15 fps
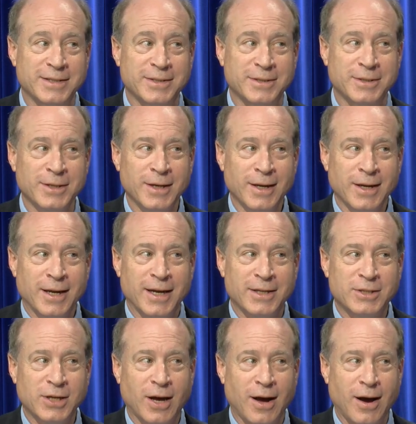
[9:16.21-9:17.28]
It's
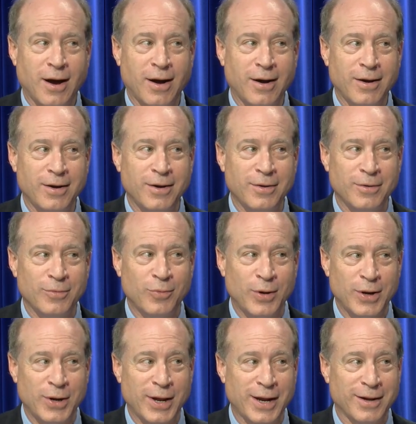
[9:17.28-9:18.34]
it's hard
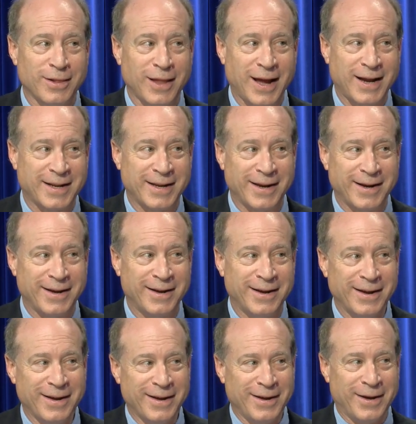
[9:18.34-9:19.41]
when you get elected
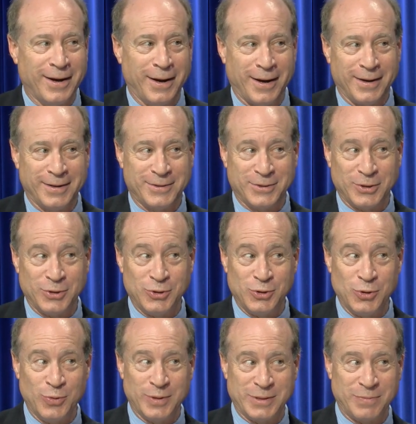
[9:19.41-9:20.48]
uh, to
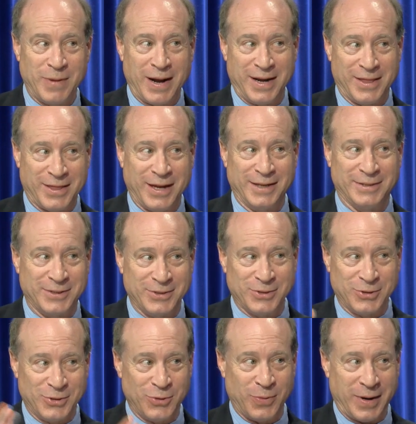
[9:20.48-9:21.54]
do as many things as
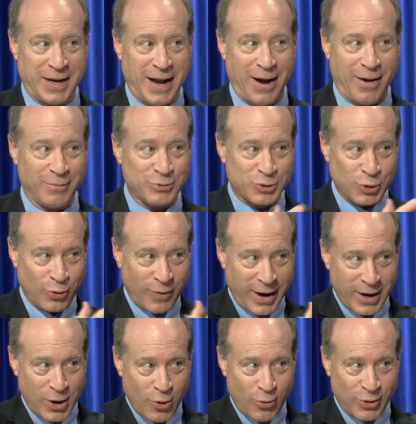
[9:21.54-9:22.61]
you're doing now. I'm sure
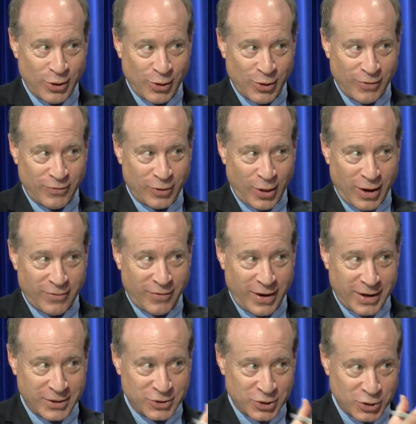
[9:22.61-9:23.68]
I know you. You have a lot of
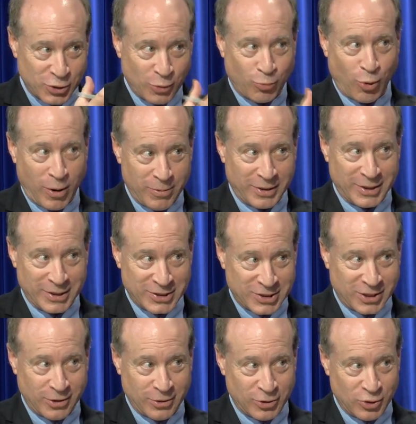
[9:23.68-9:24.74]
energy, so you're probably gonna
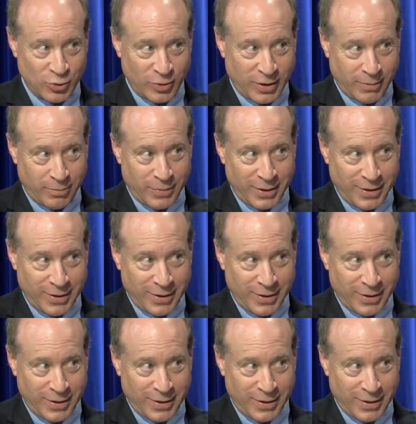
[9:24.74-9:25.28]
still do them.